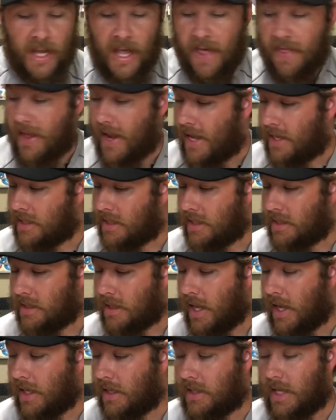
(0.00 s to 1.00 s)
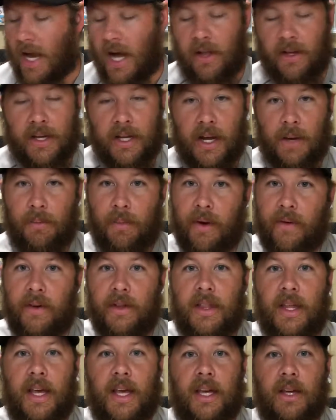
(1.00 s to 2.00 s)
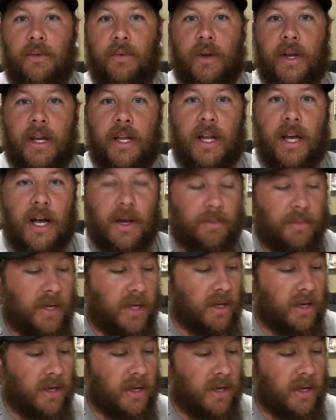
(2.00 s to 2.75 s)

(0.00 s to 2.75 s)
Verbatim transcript: And then as I was like tallying up everything and ringing up,